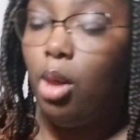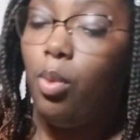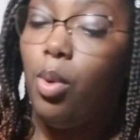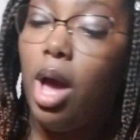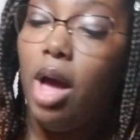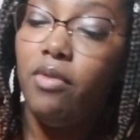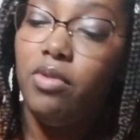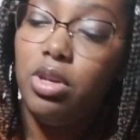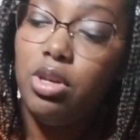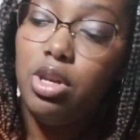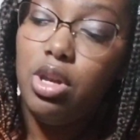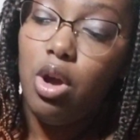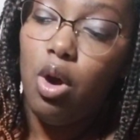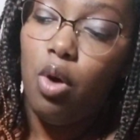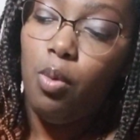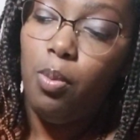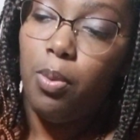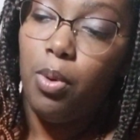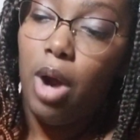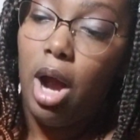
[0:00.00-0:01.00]
will have
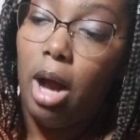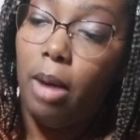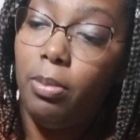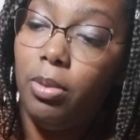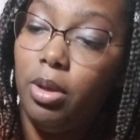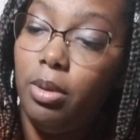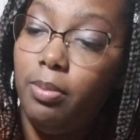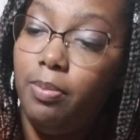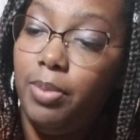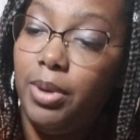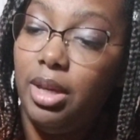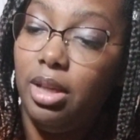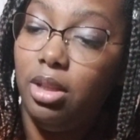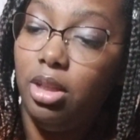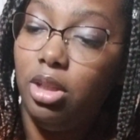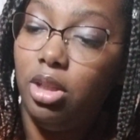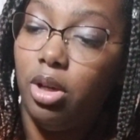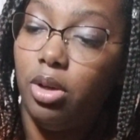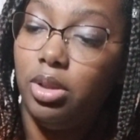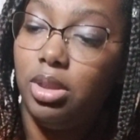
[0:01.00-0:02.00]
no problem
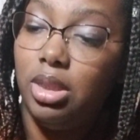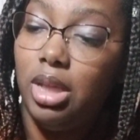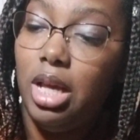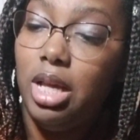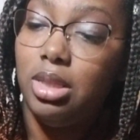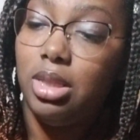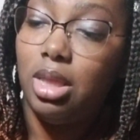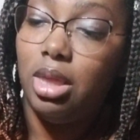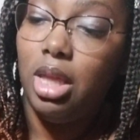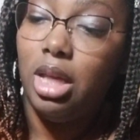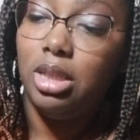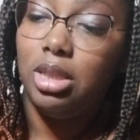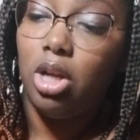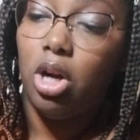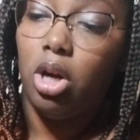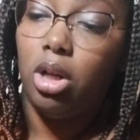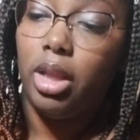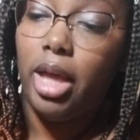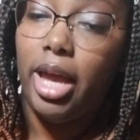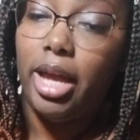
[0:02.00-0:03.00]
peeling those things, and things that
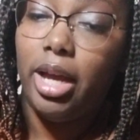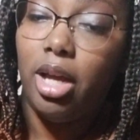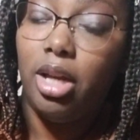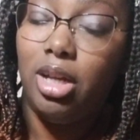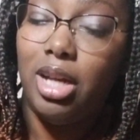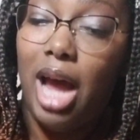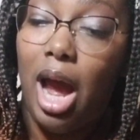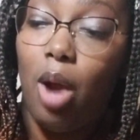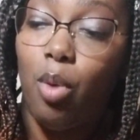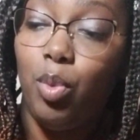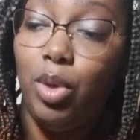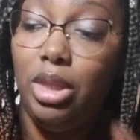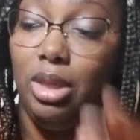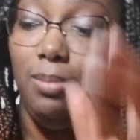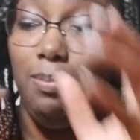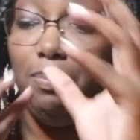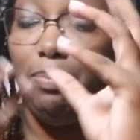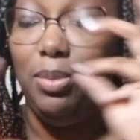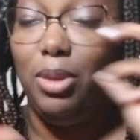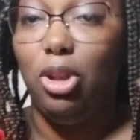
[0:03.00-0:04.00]
are like not
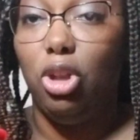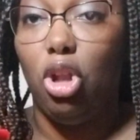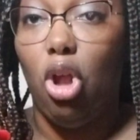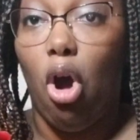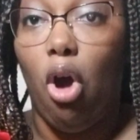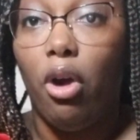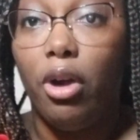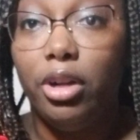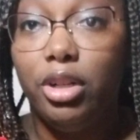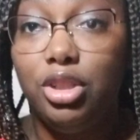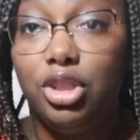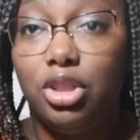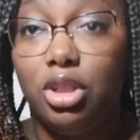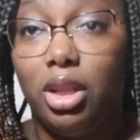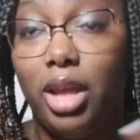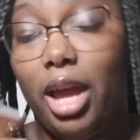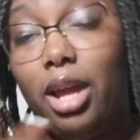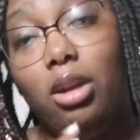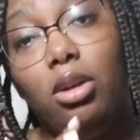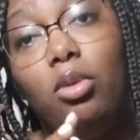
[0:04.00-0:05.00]
really large,
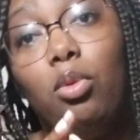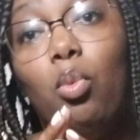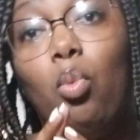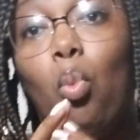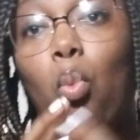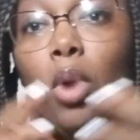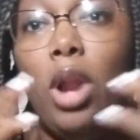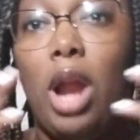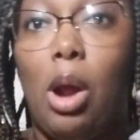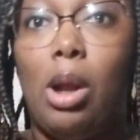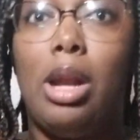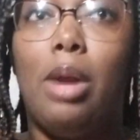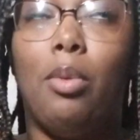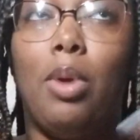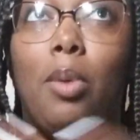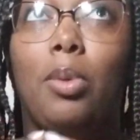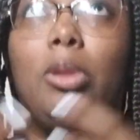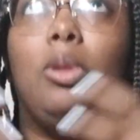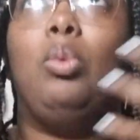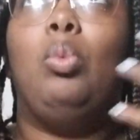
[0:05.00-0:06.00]
like not
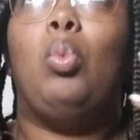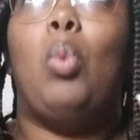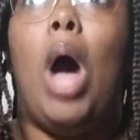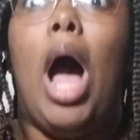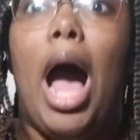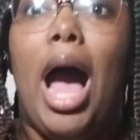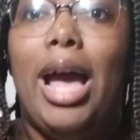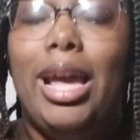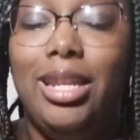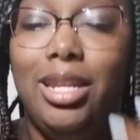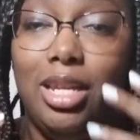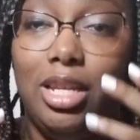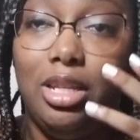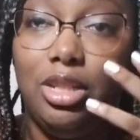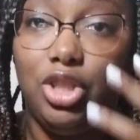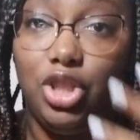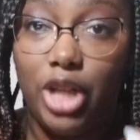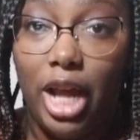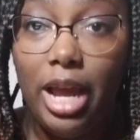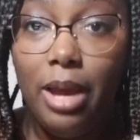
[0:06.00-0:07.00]
really wide in
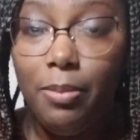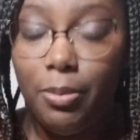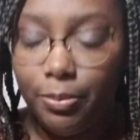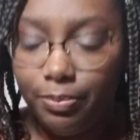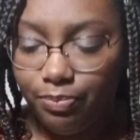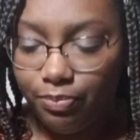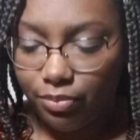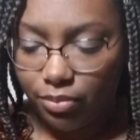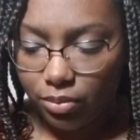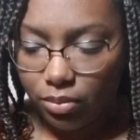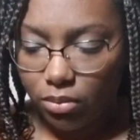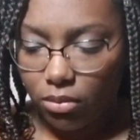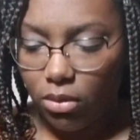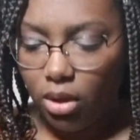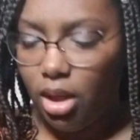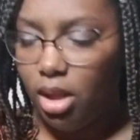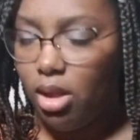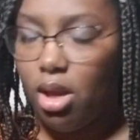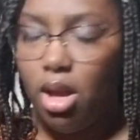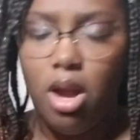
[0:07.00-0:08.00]
shape.
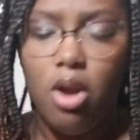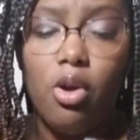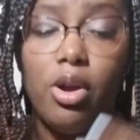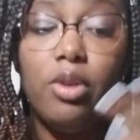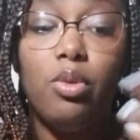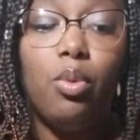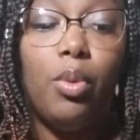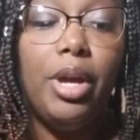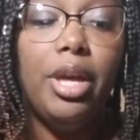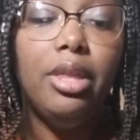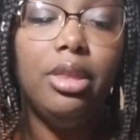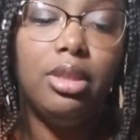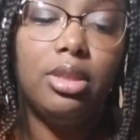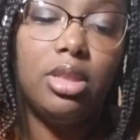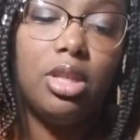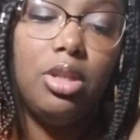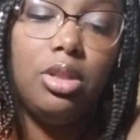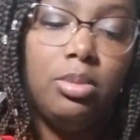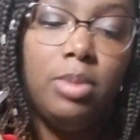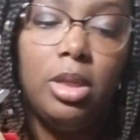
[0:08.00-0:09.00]
Or in width,
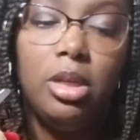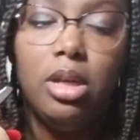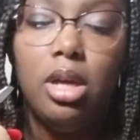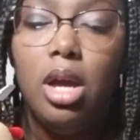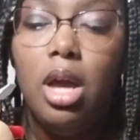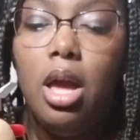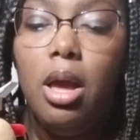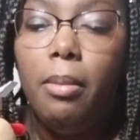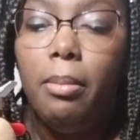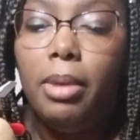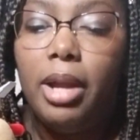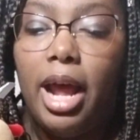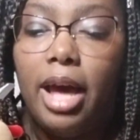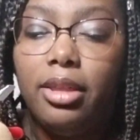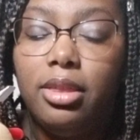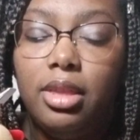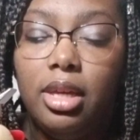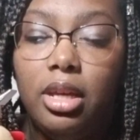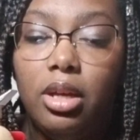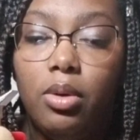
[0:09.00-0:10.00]
excuse me. But I
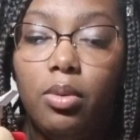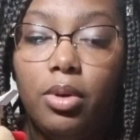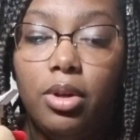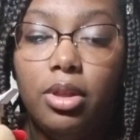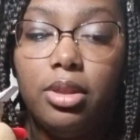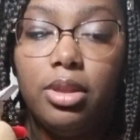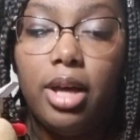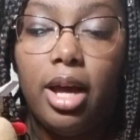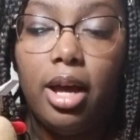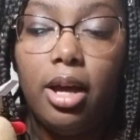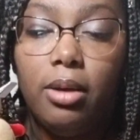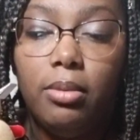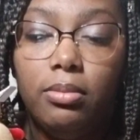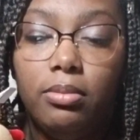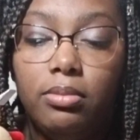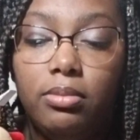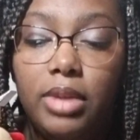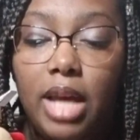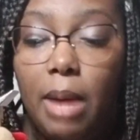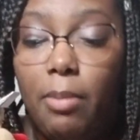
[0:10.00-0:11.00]
think with,
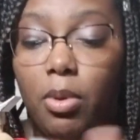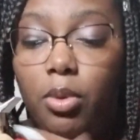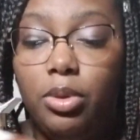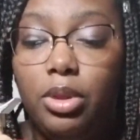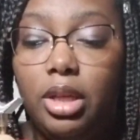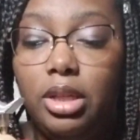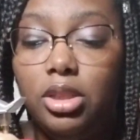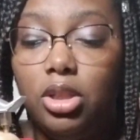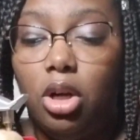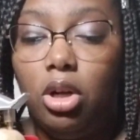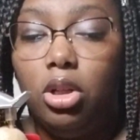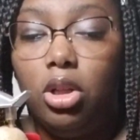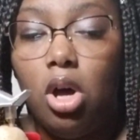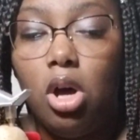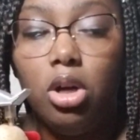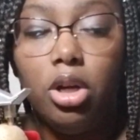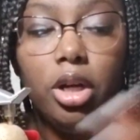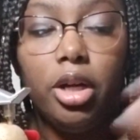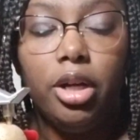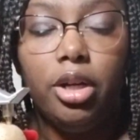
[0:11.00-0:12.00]
but with things that are
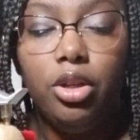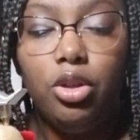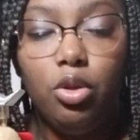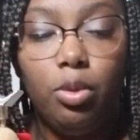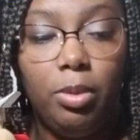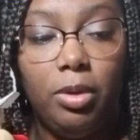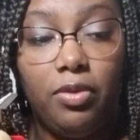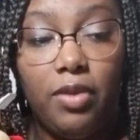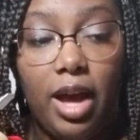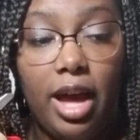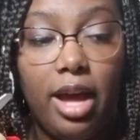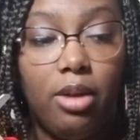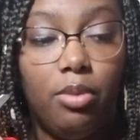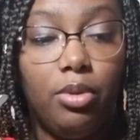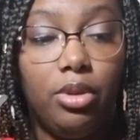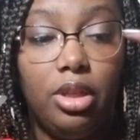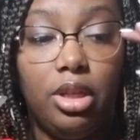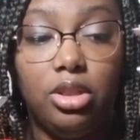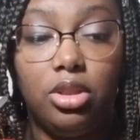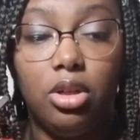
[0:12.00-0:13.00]
longer, you'll be fine.
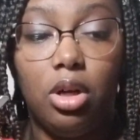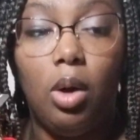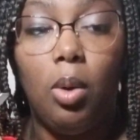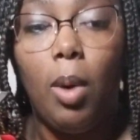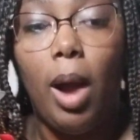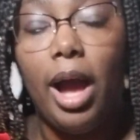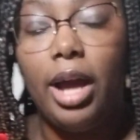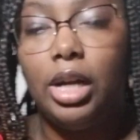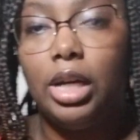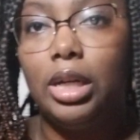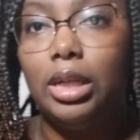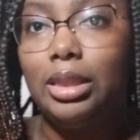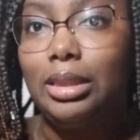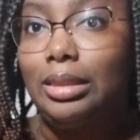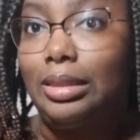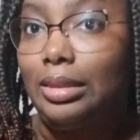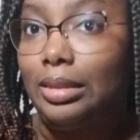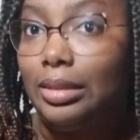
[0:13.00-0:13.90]
With things that are wider,